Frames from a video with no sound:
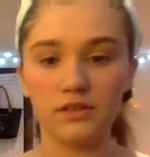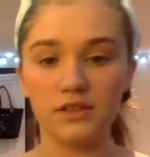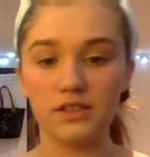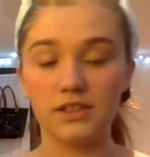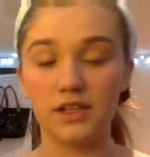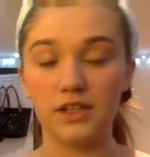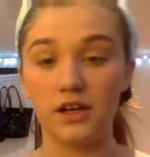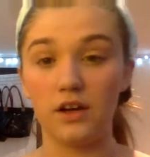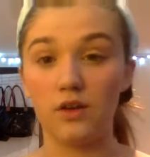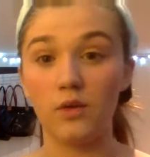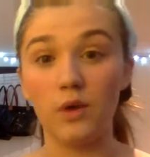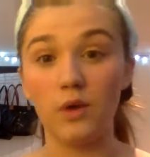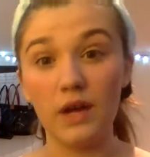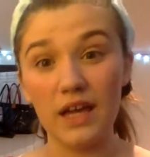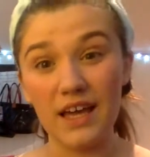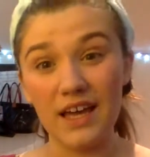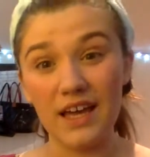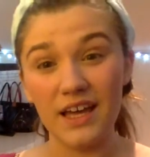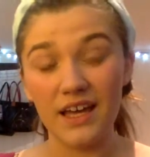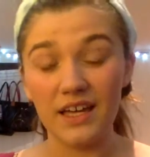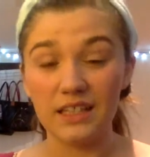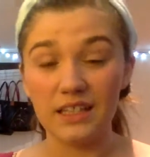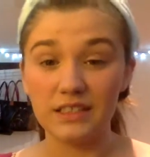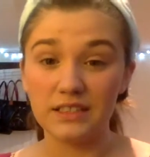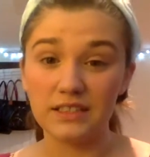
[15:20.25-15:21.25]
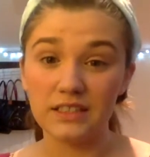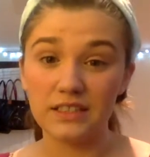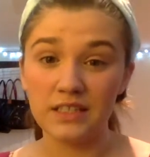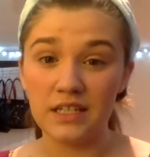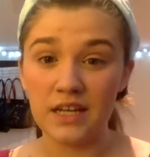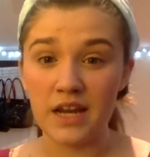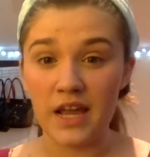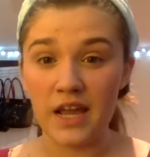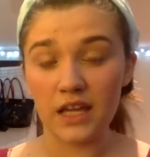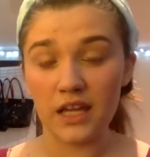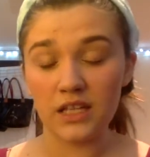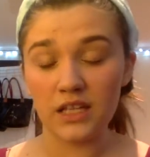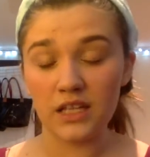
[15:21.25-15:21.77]
So
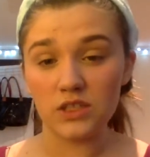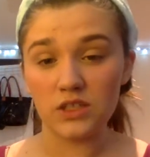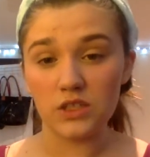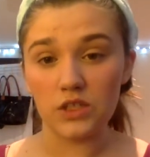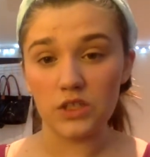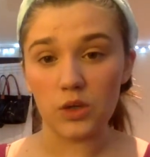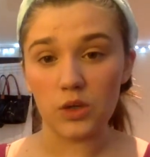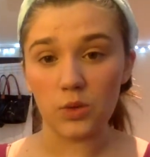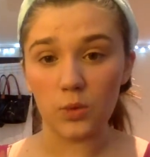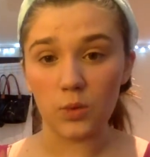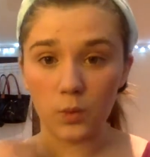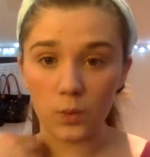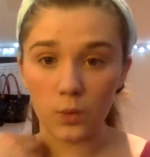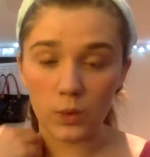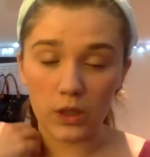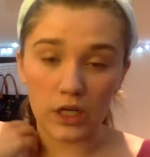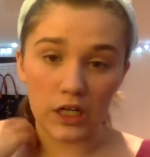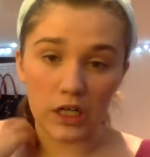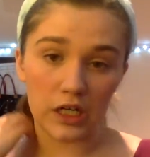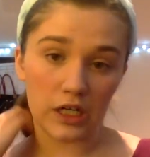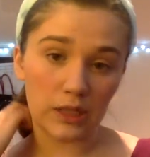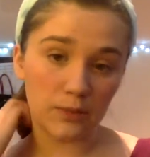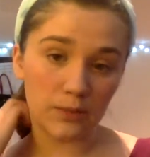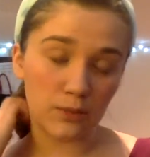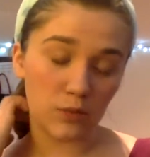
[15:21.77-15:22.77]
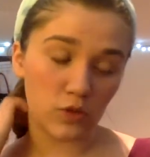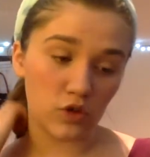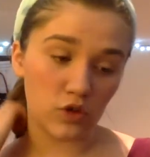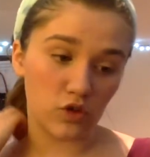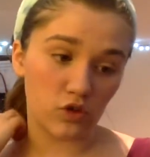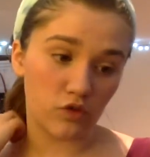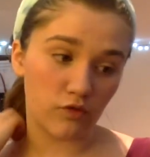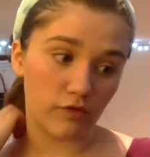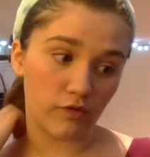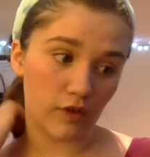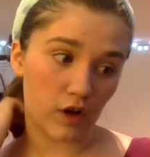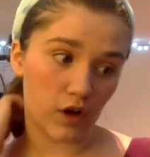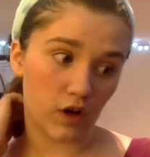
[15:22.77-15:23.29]
next, we're going to
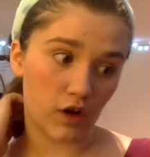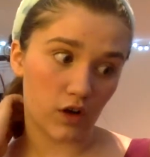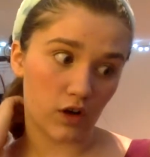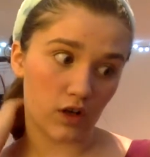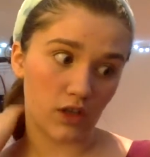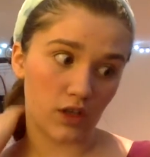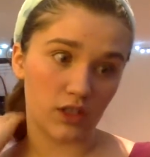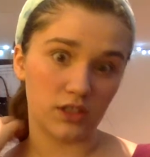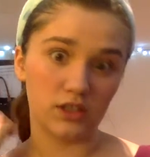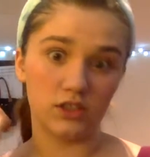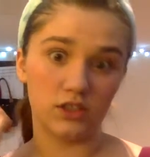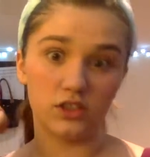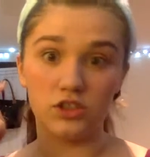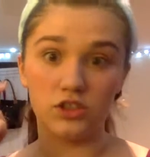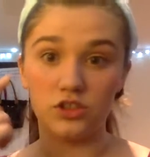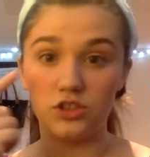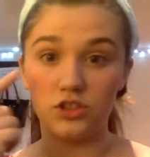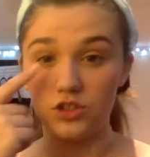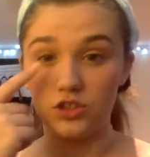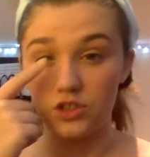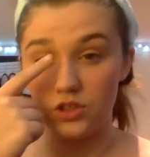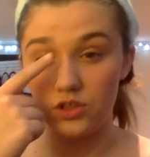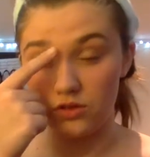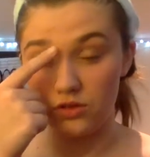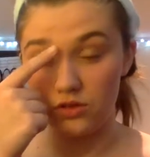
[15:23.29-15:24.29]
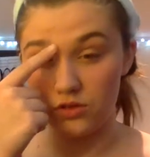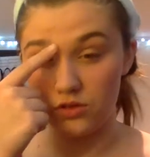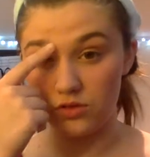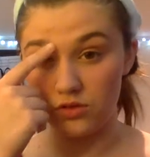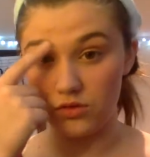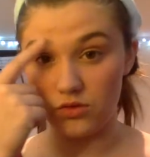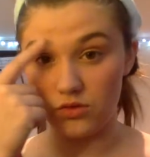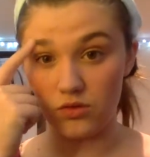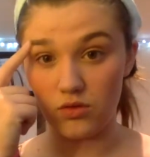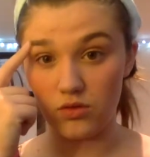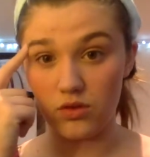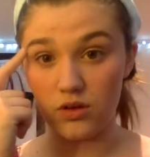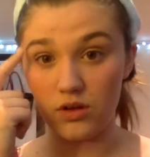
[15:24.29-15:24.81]
move on
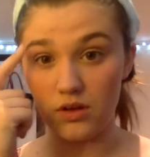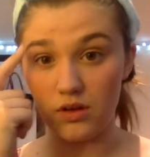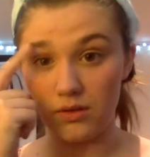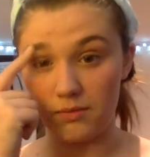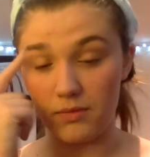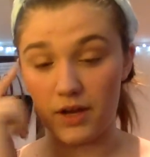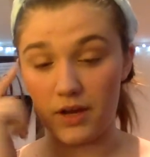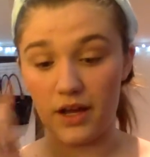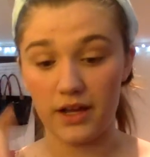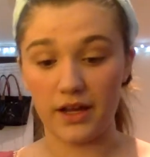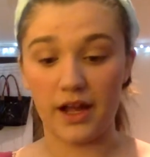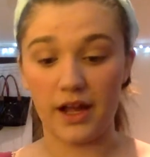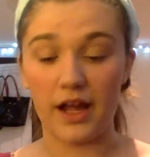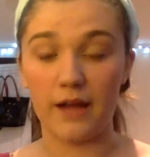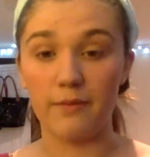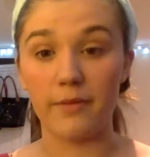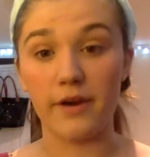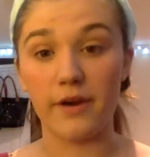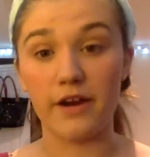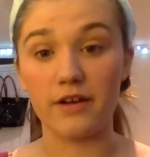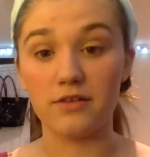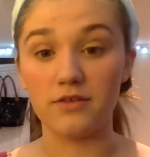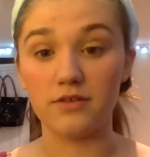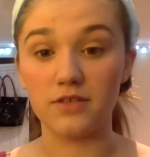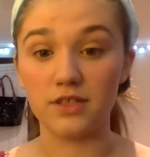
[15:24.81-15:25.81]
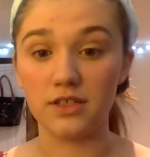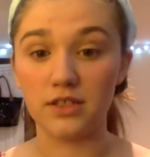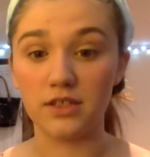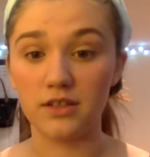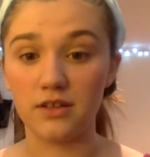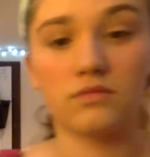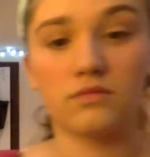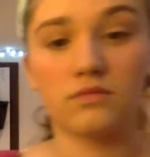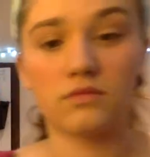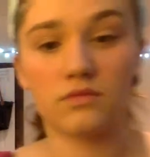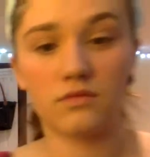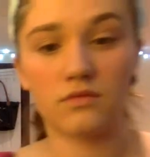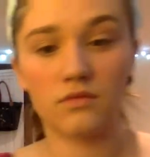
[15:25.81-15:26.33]
to my eyebrows.
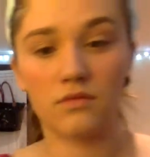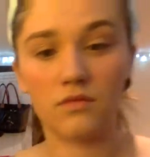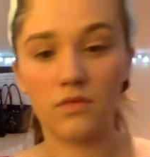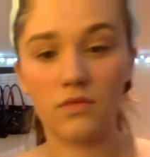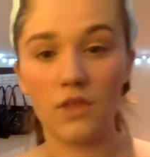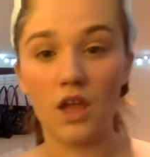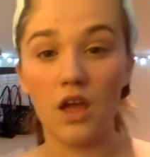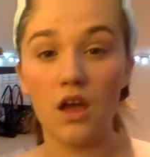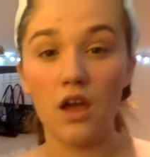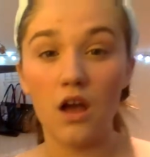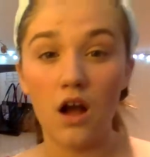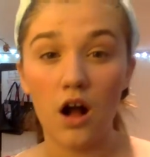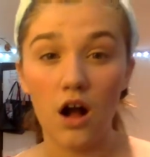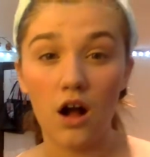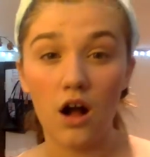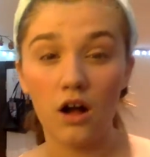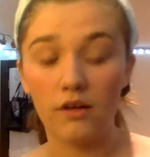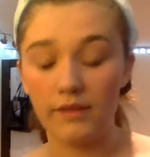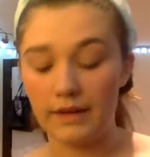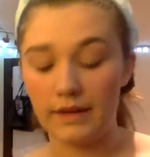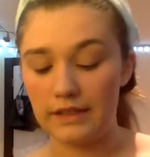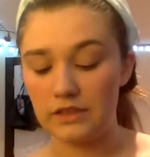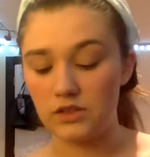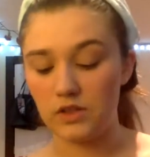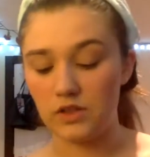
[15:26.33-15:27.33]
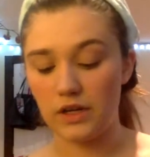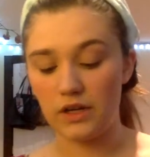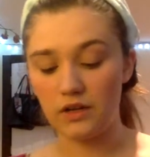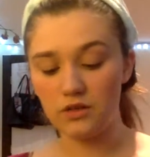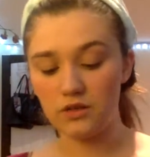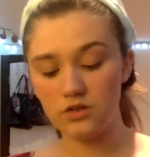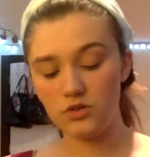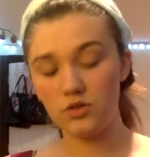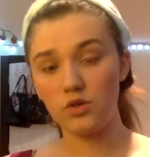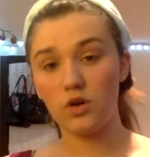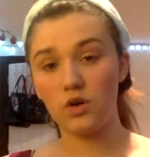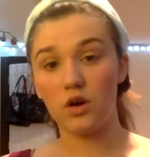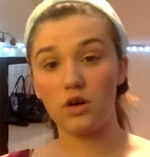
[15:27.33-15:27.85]
Alright, so I don't
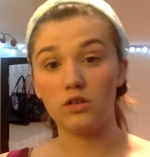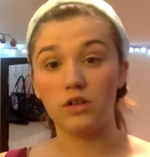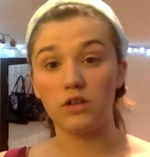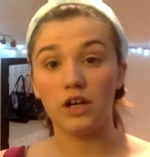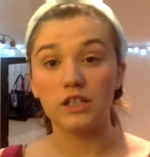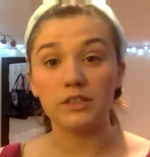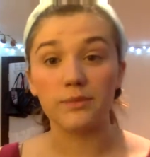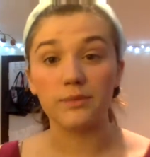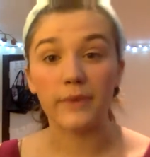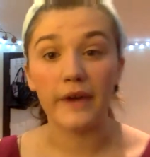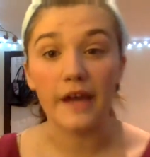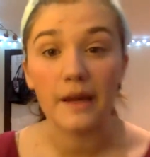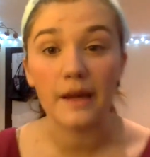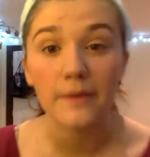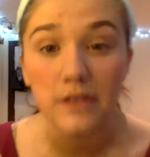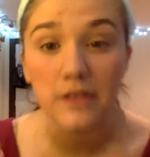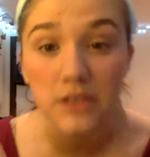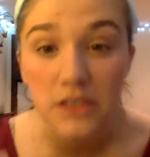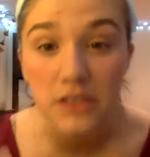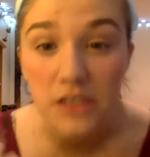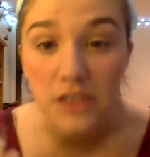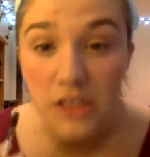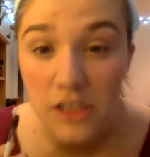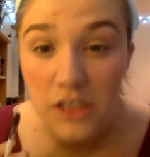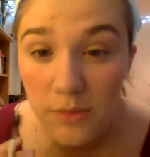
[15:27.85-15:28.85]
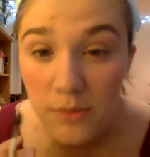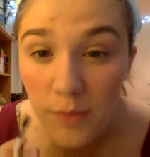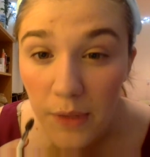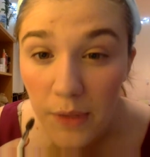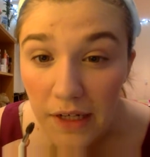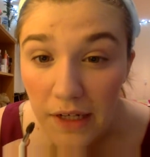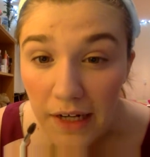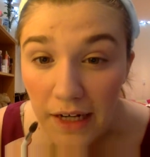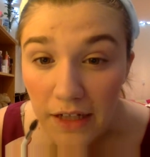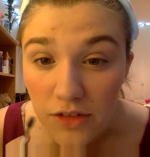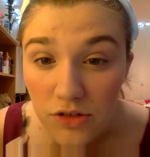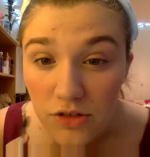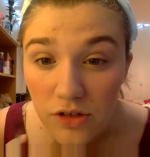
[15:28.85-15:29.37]
do a whole lot to my eyebrows. These are my
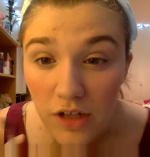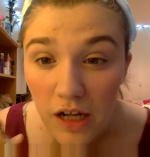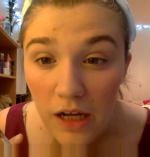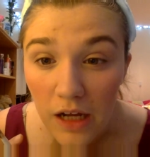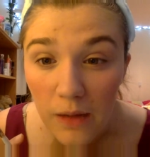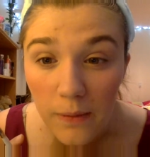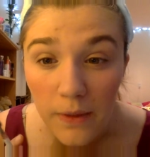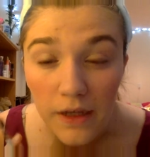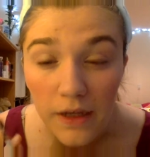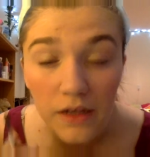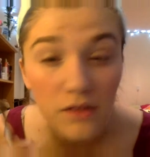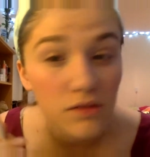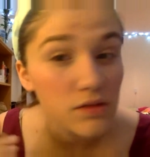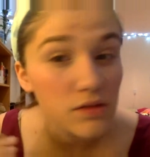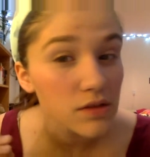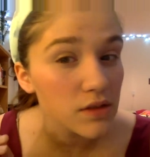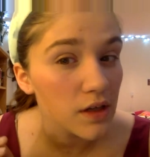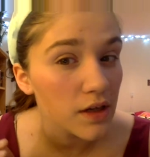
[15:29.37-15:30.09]
natural eyebrows.